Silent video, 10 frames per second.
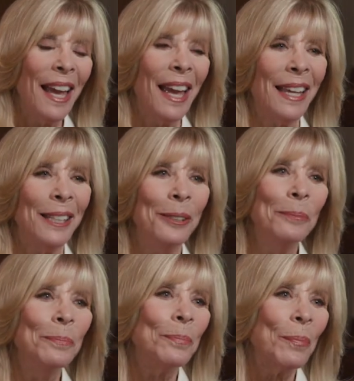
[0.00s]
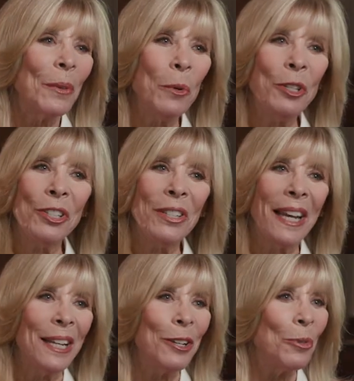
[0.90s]
And we just
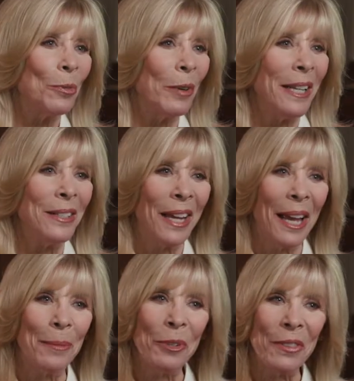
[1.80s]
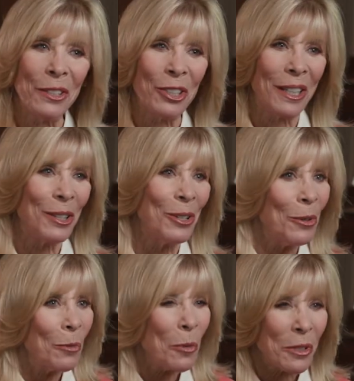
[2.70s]
had a great time with each
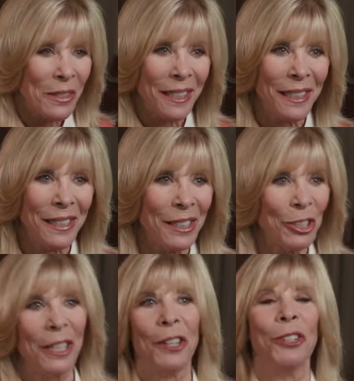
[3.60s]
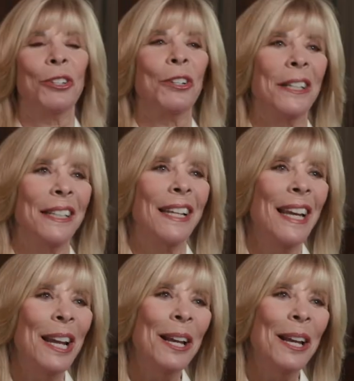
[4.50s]
other, and we would tease each other, and